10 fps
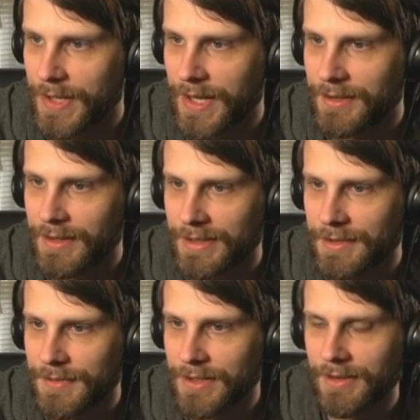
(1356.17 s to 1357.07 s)
but at the
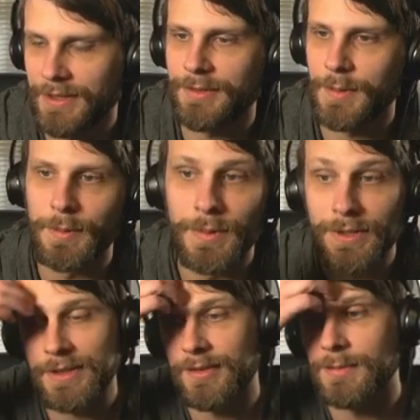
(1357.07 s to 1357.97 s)
very least, we will
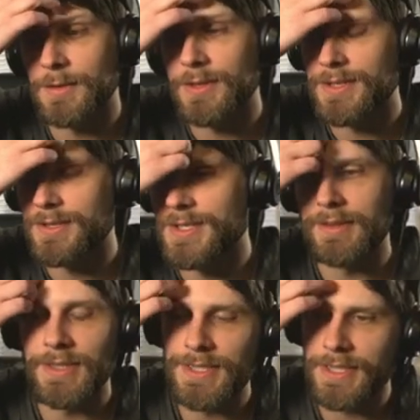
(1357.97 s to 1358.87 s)
get some creatures
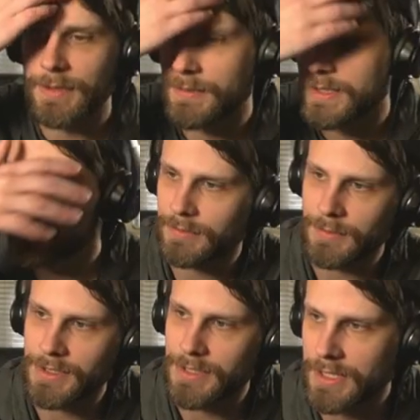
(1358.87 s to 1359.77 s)
out this upcoming turn,
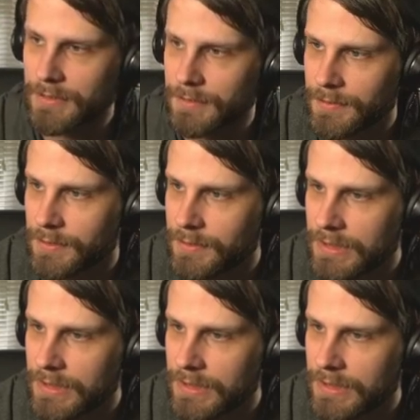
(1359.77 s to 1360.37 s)
which is helpful.